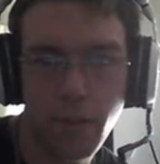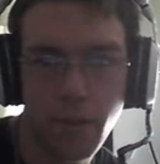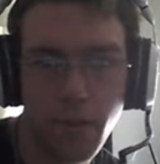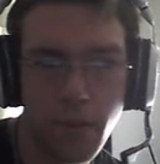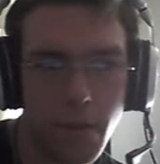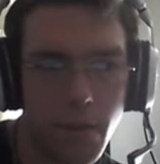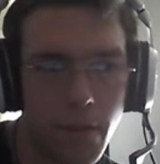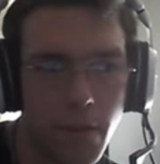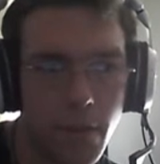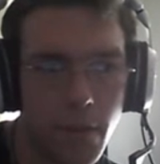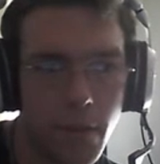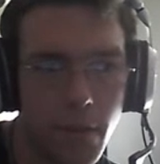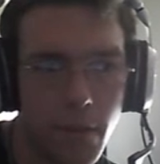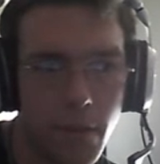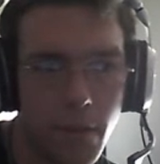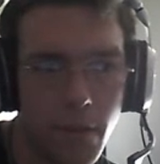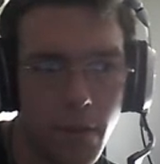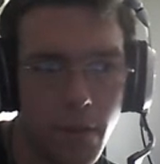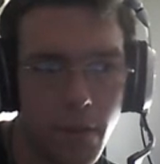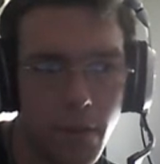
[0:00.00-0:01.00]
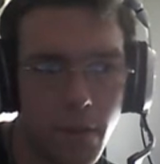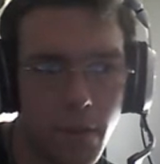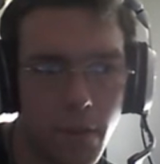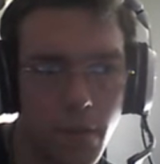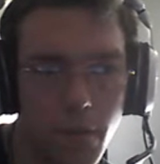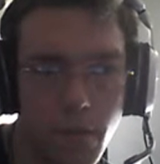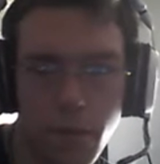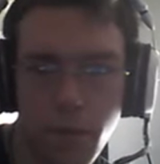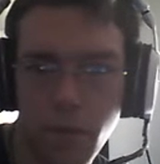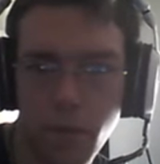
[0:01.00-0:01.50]

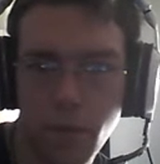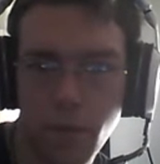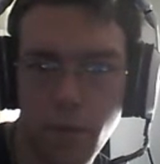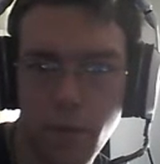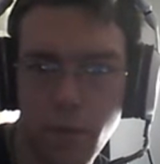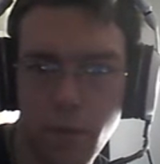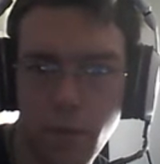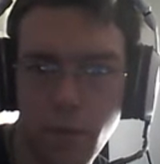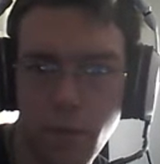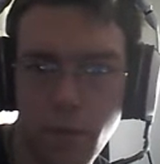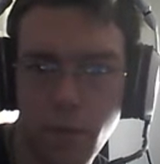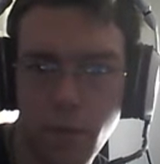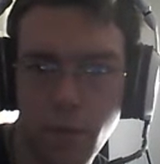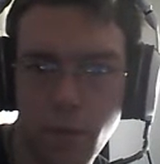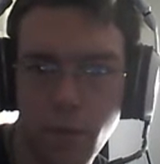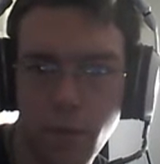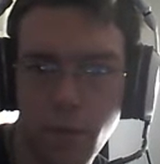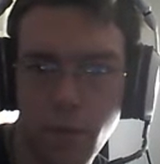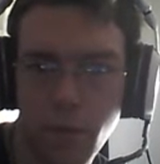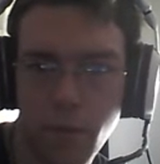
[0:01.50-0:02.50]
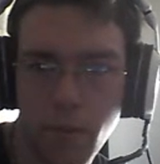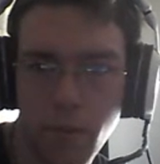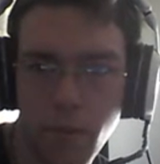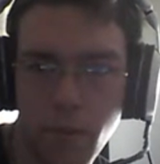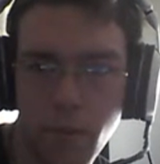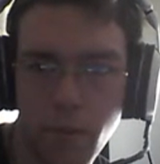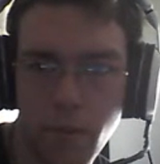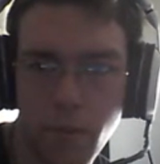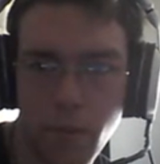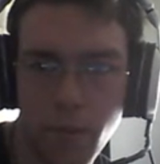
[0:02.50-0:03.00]

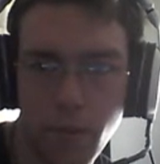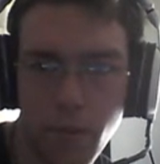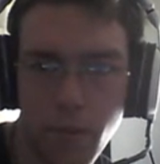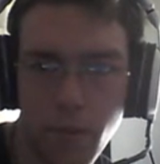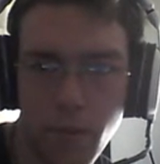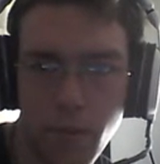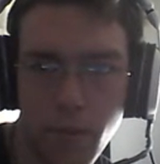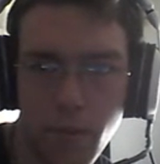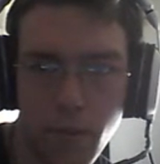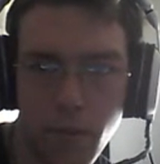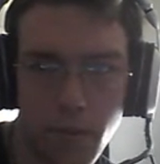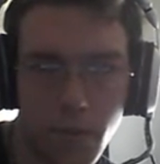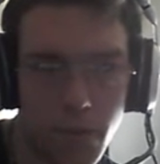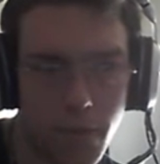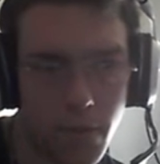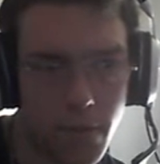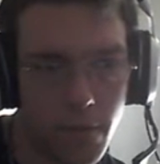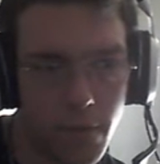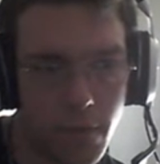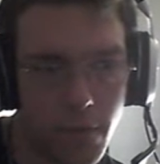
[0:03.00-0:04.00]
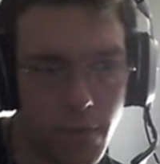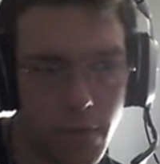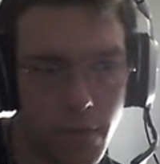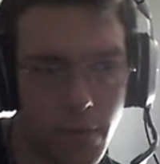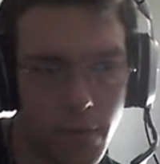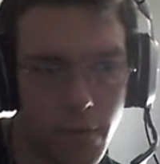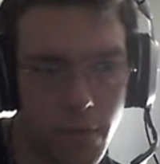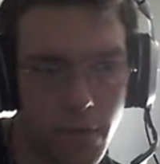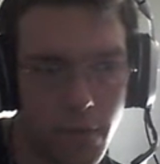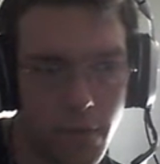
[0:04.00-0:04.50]

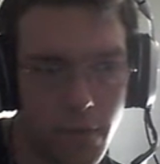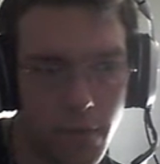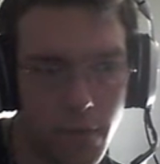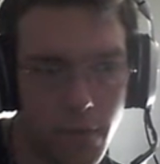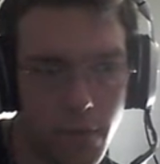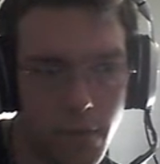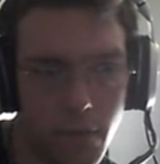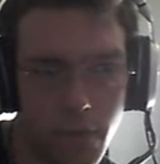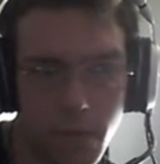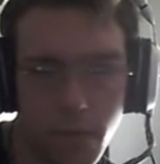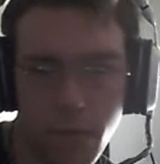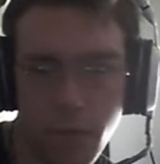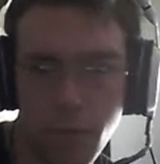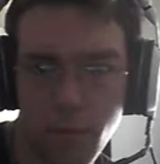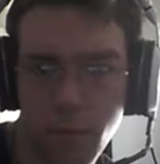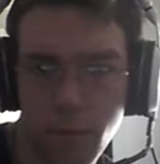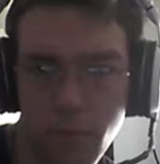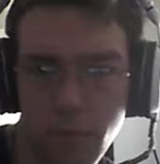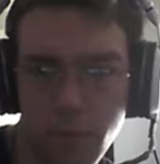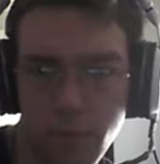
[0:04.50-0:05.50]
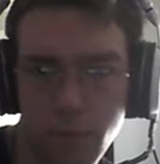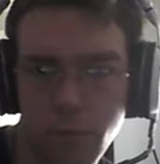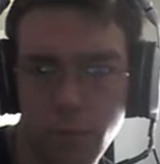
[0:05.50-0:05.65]
(no one is talking)